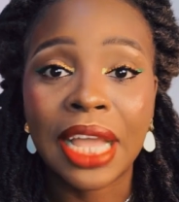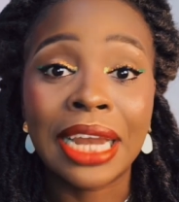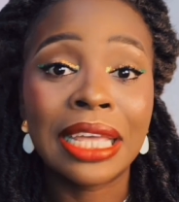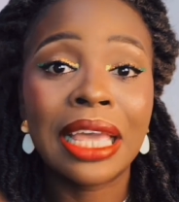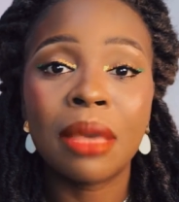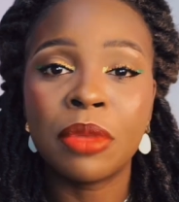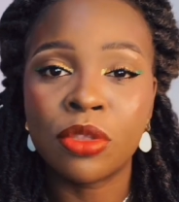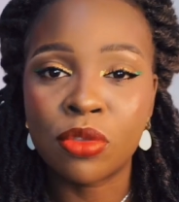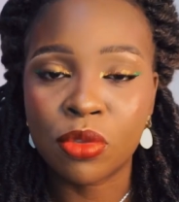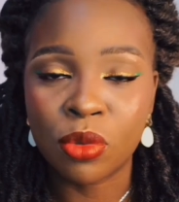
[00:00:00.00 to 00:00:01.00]
and it came
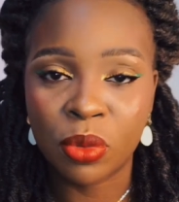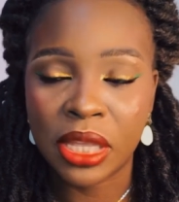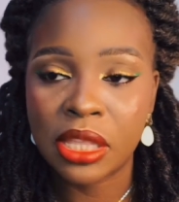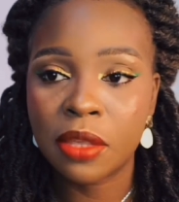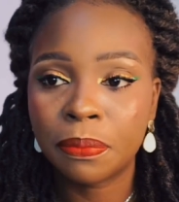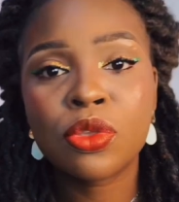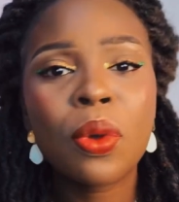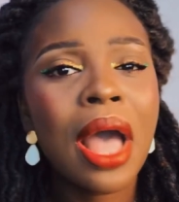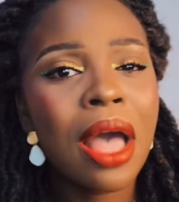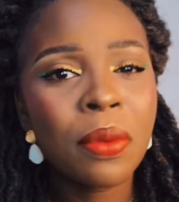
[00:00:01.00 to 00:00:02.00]
in 2 weeks.
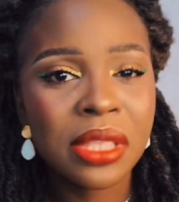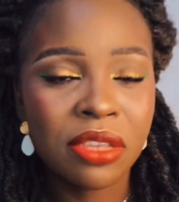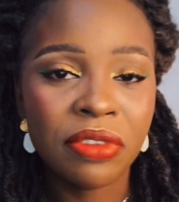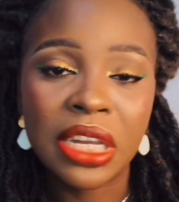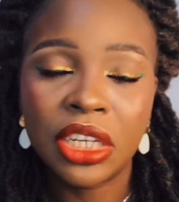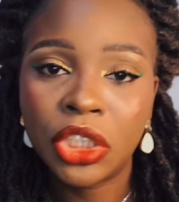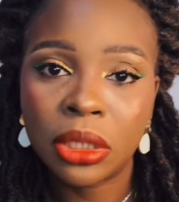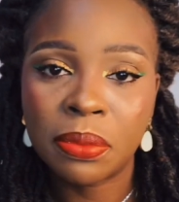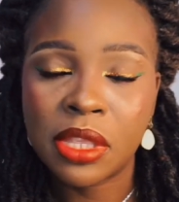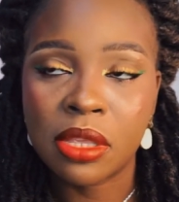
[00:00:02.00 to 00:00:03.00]
So how was it really
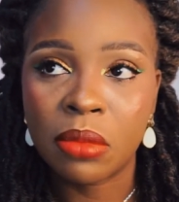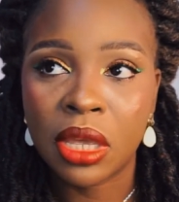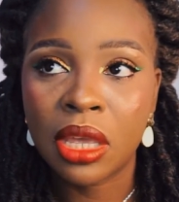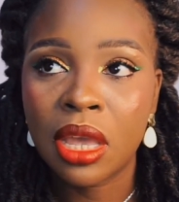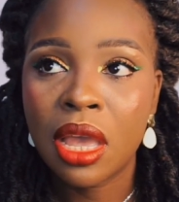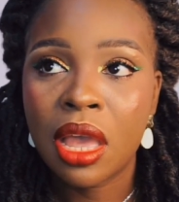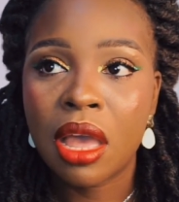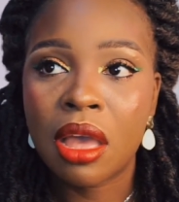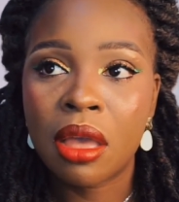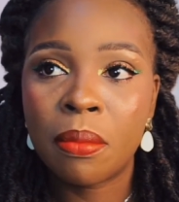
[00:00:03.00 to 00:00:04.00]
shipped to me?
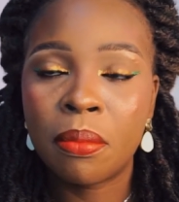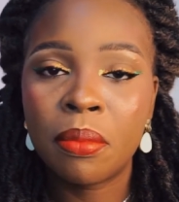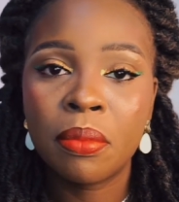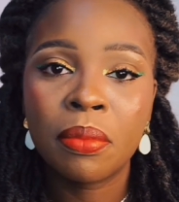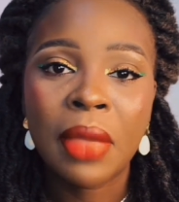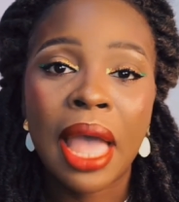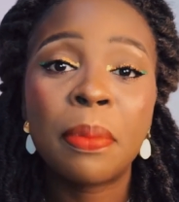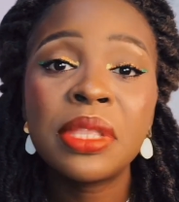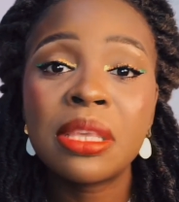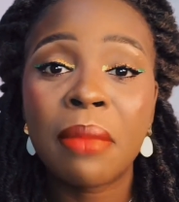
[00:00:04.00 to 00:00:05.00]
I
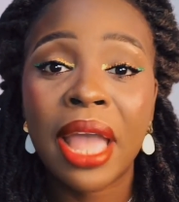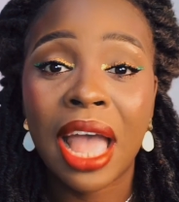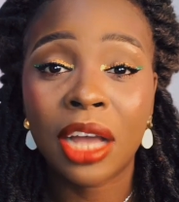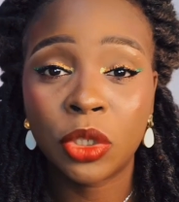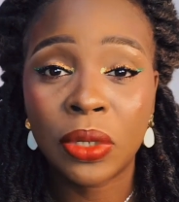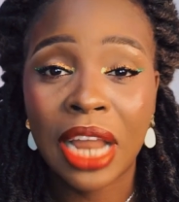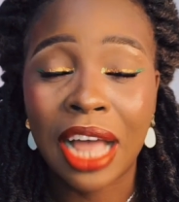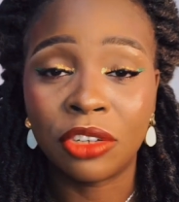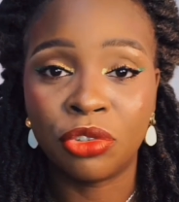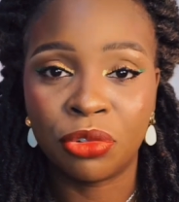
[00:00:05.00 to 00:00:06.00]
put in my actual
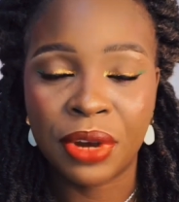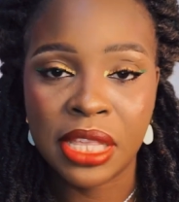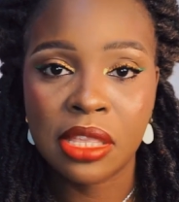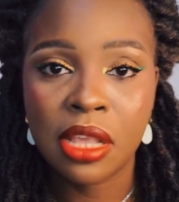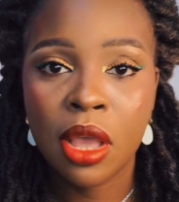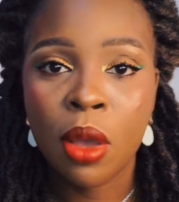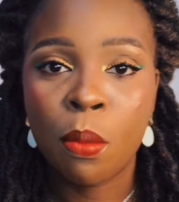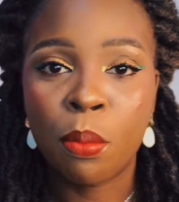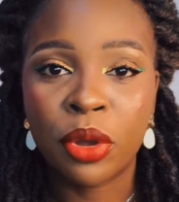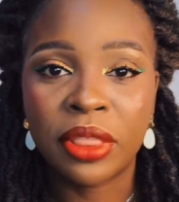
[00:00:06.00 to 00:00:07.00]
address,
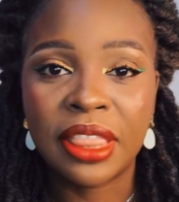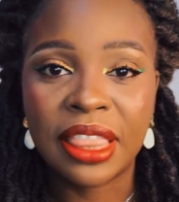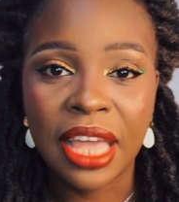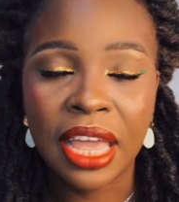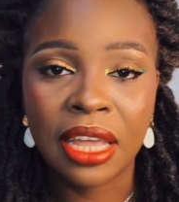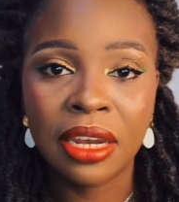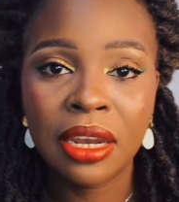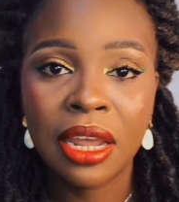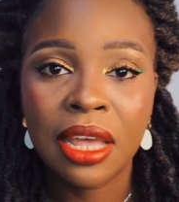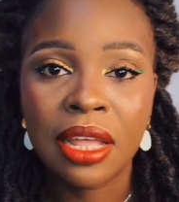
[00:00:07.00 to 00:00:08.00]
but
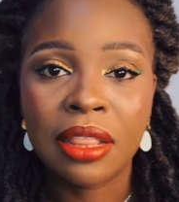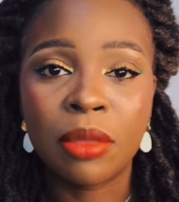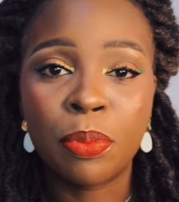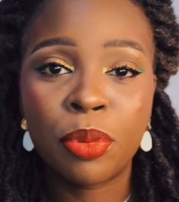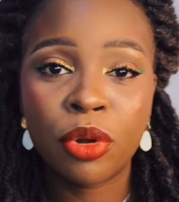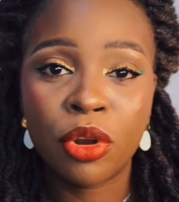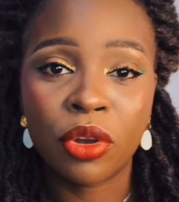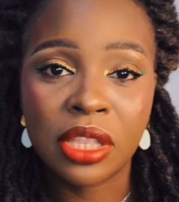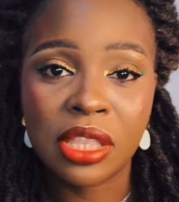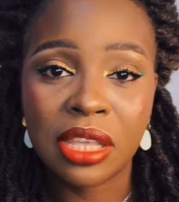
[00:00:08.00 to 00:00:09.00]
then the
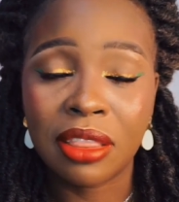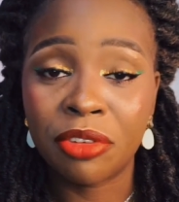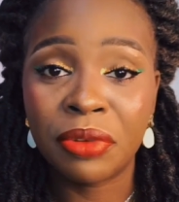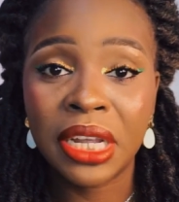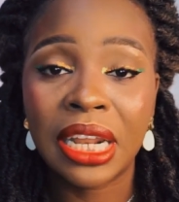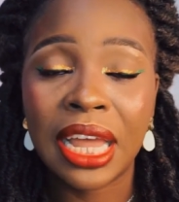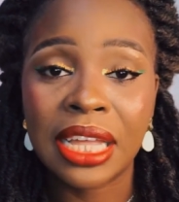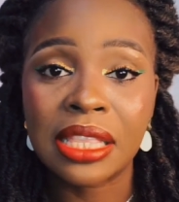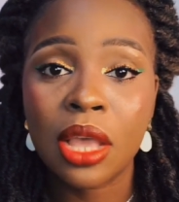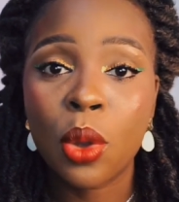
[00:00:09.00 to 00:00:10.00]
product, the ring
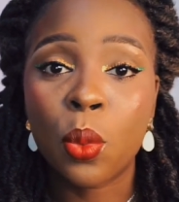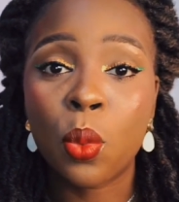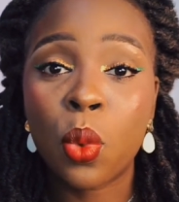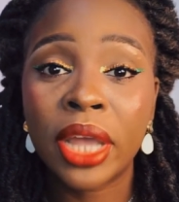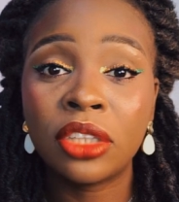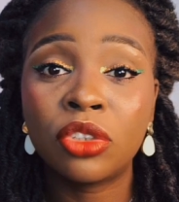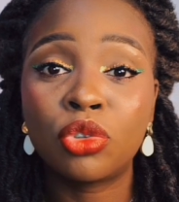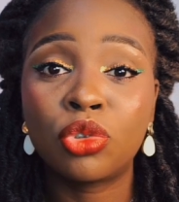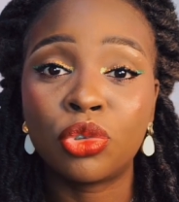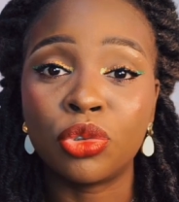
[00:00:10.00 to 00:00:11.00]
light,
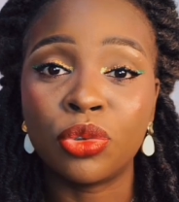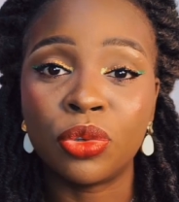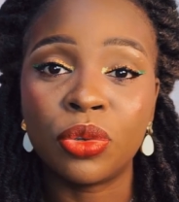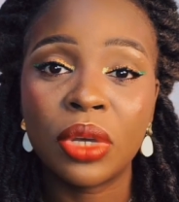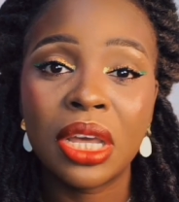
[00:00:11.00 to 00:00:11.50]
went to